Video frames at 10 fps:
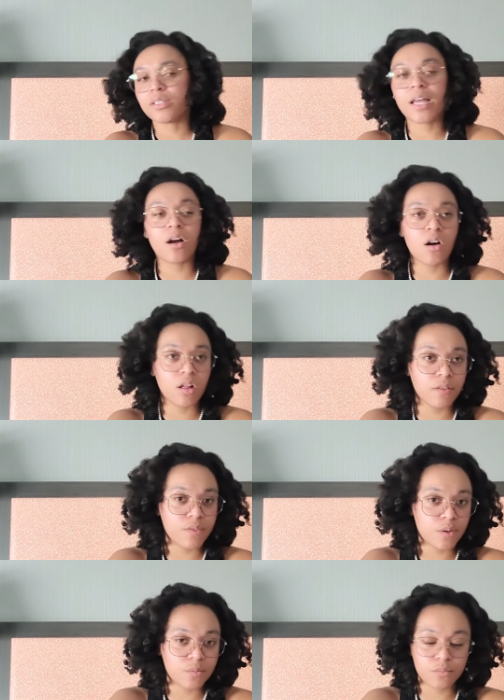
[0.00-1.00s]
not all of
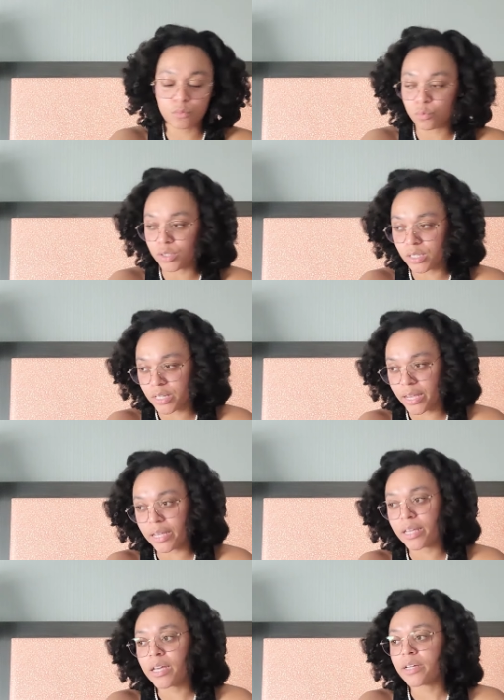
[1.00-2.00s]
them would
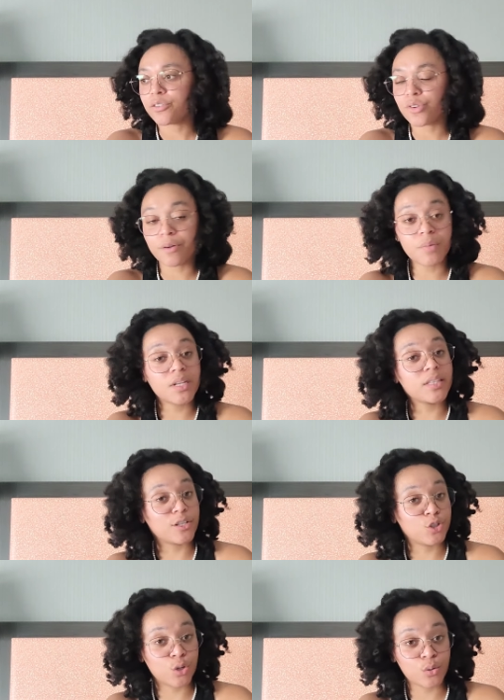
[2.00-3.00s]
stay. You have many
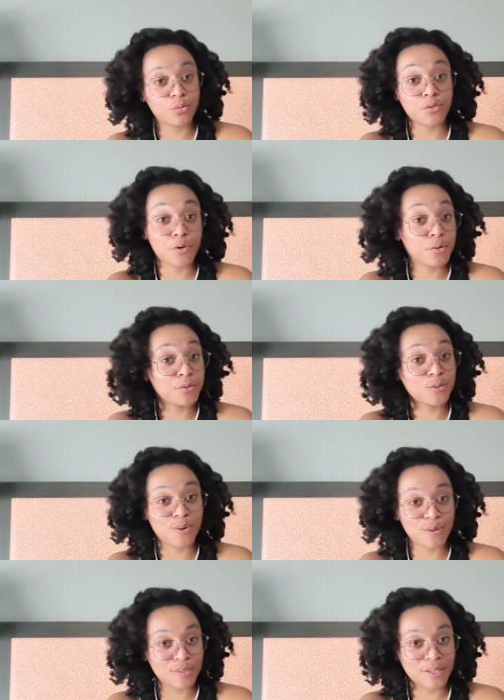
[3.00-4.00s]
that chose to go to
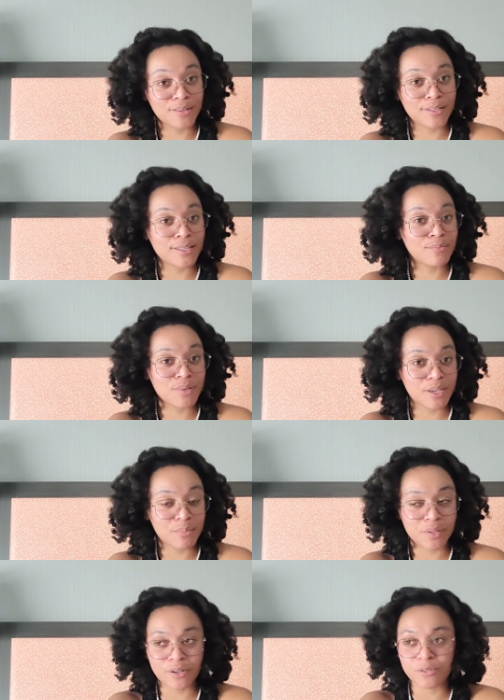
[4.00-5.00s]
a hotel like the NBA
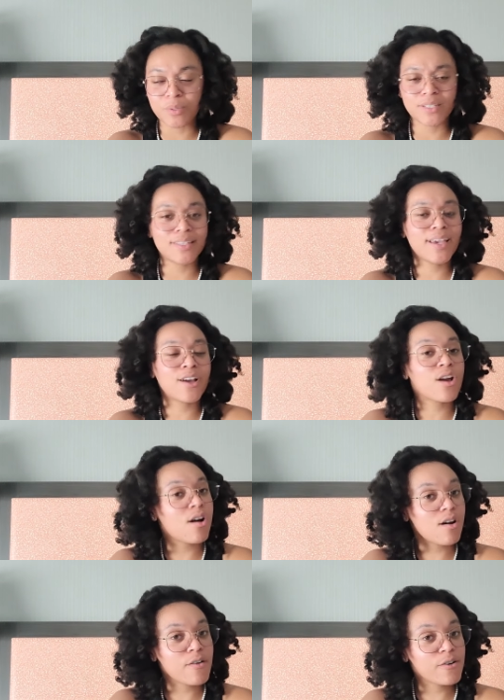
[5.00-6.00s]
players because they have
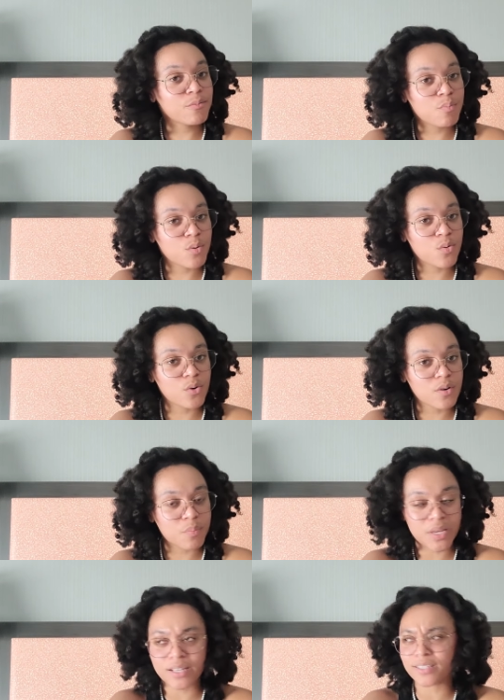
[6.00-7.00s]
cardboard
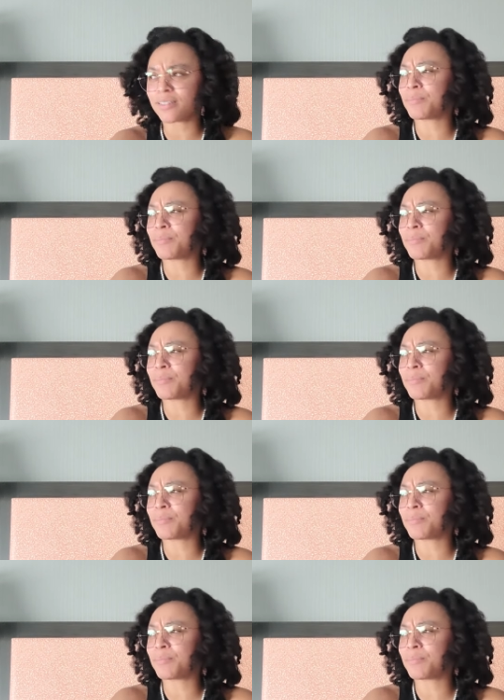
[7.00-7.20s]
bags